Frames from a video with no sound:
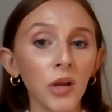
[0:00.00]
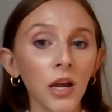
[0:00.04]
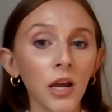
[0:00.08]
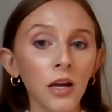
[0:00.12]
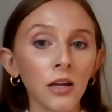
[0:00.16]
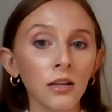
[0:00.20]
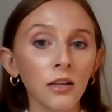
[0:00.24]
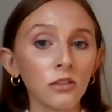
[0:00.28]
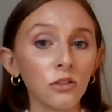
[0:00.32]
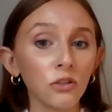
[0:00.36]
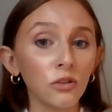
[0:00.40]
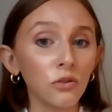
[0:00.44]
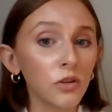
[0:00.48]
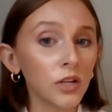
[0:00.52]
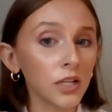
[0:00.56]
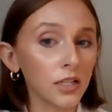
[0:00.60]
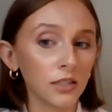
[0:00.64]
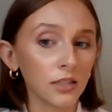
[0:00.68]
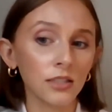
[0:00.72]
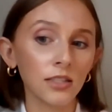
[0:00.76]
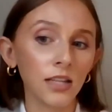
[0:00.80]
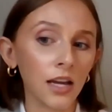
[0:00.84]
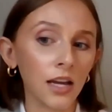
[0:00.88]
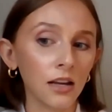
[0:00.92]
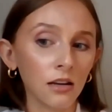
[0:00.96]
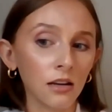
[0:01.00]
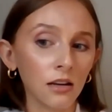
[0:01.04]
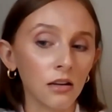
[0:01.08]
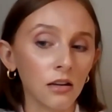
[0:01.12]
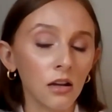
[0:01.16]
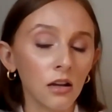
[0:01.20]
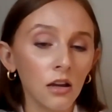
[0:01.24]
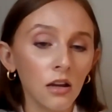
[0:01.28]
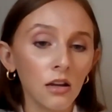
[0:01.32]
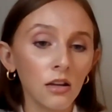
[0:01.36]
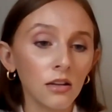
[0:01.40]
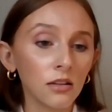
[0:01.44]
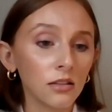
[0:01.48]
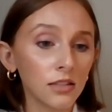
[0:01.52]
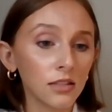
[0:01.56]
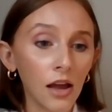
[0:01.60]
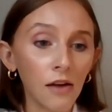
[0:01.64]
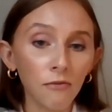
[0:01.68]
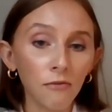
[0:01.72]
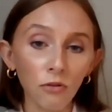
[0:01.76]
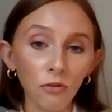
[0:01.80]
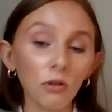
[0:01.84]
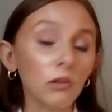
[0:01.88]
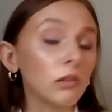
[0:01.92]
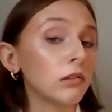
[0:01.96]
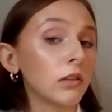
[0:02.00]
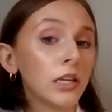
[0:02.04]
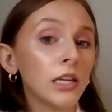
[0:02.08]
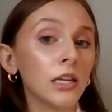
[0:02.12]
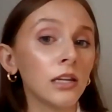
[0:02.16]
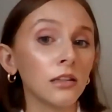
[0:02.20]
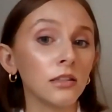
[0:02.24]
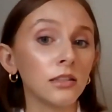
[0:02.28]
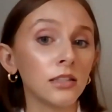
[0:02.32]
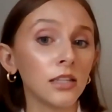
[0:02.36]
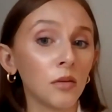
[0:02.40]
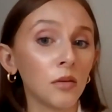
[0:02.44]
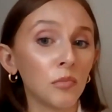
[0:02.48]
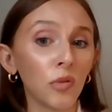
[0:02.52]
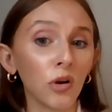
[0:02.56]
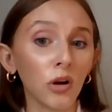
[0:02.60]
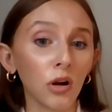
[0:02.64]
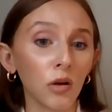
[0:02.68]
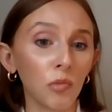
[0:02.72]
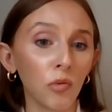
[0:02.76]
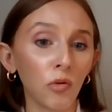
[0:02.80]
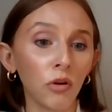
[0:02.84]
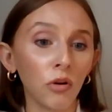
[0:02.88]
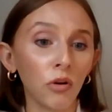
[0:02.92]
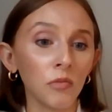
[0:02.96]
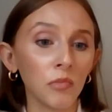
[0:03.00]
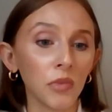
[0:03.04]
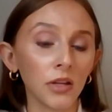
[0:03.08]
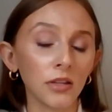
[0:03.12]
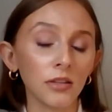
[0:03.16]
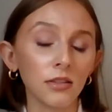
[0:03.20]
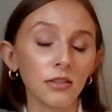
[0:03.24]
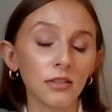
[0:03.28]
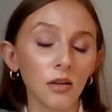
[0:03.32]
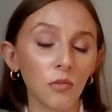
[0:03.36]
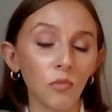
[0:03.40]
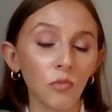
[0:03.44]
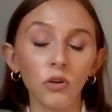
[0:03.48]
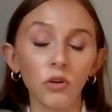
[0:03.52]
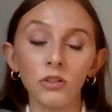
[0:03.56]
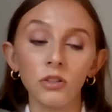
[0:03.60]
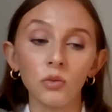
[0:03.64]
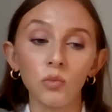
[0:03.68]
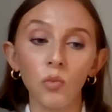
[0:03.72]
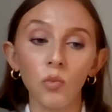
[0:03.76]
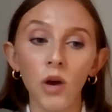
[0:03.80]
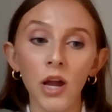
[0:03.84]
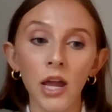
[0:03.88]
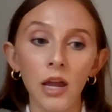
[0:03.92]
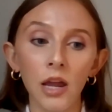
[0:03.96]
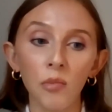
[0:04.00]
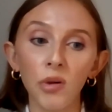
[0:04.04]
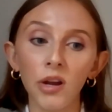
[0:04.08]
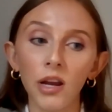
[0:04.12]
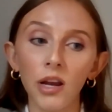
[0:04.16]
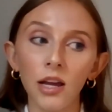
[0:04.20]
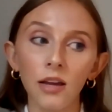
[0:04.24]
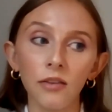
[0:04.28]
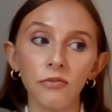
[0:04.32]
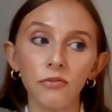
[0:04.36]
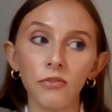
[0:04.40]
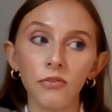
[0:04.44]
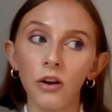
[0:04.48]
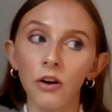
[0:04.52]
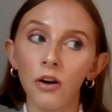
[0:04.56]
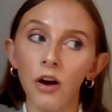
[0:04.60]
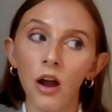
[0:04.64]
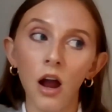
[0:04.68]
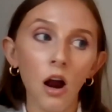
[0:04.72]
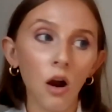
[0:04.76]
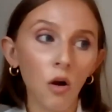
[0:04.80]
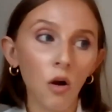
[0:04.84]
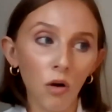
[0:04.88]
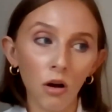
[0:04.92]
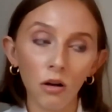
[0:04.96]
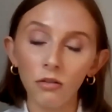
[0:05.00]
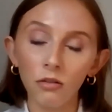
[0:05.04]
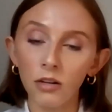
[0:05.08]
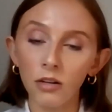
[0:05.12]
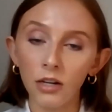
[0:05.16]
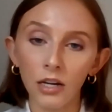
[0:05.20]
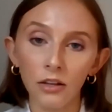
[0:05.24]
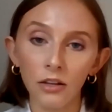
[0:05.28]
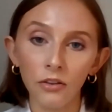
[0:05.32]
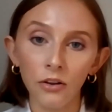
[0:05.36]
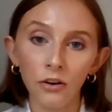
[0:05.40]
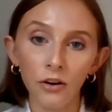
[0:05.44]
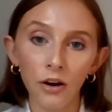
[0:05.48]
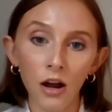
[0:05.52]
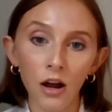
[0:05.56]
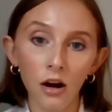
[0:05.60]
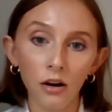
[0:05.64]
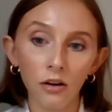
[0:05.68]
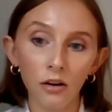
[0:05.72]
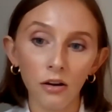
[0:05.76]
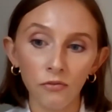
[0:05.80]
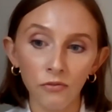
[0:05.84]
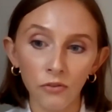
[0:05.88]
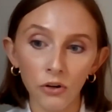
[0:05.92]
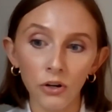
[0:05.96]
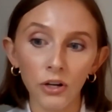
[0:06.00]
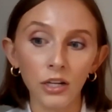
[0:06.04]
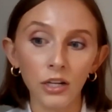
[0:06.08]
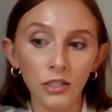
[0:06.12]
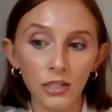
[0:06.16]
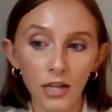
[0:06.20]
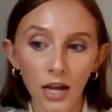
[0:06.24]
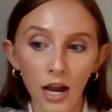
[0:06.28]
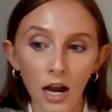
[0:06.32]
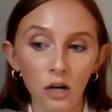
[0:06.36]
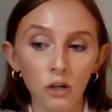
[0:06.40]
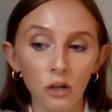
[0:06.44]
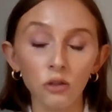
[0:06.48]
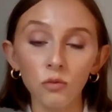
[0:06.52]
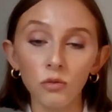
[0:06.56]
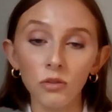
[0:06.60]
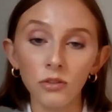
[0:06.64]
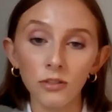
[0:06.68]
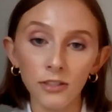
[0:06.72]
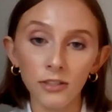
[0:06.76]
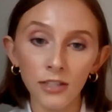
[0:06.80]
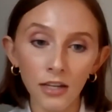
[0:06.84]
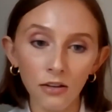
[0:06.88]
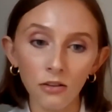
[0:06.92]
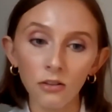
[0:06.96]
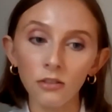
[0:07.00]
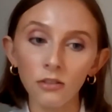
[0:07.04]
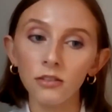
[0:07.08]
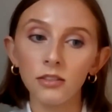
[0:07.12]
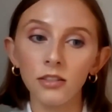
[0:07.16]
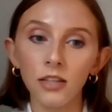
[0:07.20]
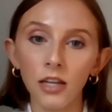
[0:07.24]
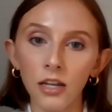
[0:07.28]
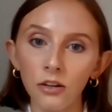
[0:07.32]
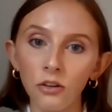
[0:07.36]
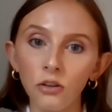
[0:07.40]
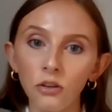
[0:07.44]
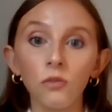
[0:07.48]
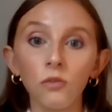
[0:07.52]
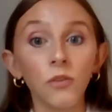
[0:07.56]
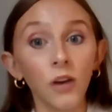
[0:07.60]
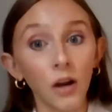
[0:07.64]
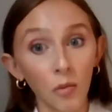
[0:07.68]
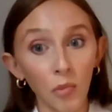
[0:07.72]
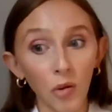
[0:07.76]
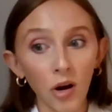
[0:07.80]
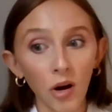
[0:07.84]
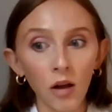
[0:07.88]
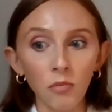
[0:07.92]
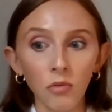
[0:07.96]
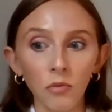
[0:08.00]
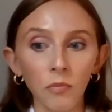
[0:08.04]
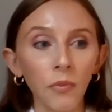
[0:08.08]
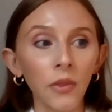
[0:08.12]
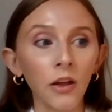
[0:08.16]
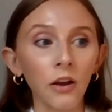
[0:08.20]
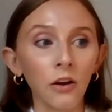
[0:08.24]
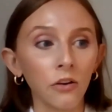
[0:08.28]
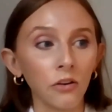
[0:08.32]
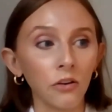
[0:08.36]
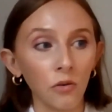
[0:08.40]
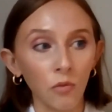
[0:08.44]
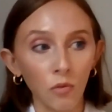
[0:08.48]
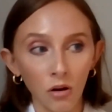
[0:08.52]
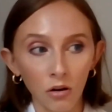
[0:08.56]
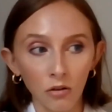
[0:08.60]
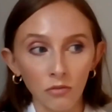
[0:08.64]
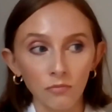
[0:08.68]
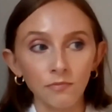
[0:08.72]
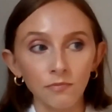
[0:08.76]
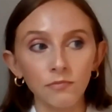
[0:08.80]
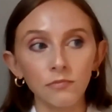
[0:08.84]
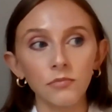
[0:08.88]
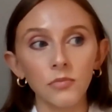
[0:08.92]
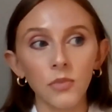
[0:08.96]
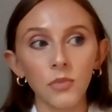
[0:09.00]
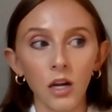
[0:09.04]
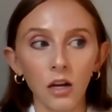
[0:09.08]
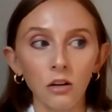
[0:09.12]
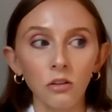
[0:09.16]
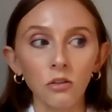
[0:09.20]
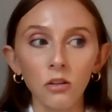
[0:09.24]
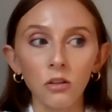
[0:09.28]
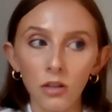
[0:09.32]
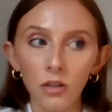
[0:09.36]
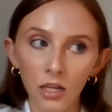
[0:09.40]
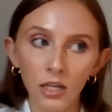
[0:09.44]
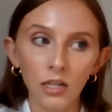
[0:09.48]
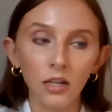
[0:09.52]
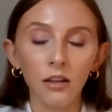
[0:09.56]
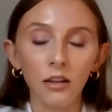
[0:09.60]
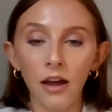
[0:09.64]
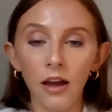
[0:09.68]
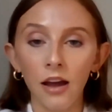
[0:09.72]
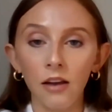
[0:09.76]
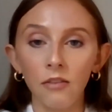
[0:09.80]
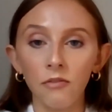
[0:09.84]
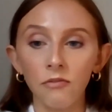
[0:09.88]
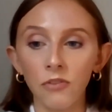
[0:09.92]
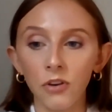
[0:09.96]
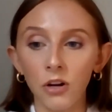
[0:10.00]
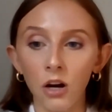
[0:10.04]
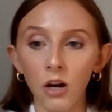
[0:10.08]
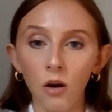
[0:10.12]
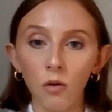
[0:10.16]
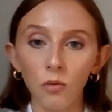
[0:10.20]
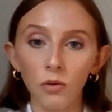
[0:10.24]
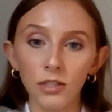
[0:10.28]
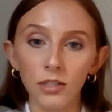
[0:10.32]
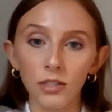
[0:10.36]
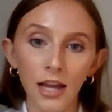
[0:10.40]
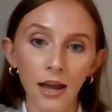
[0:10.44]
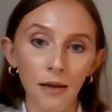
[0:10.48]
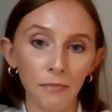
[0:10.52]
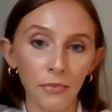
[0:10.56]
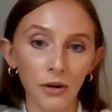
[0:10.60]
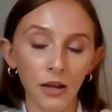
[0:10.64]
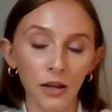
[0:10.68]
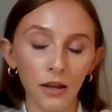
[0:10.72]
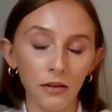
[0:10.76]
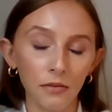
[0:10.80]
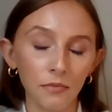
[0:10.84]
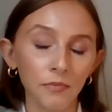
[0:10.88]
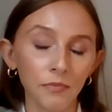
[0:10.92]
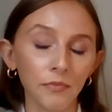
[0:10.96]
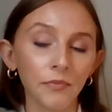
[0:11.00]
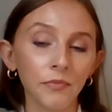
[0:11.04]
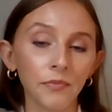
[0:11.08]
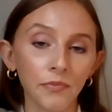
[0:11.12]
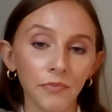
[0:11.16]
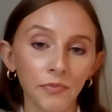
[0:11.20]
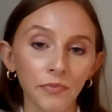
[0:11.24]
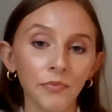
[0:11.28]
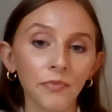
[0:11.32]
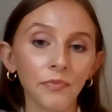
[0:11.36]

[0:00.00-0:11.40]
Because you can send several leads that book appointments someone's way, but if they're not quality and they're not converting to actual sales, then you've got a problem there, and you want to kind of look into that and figure out what's happening.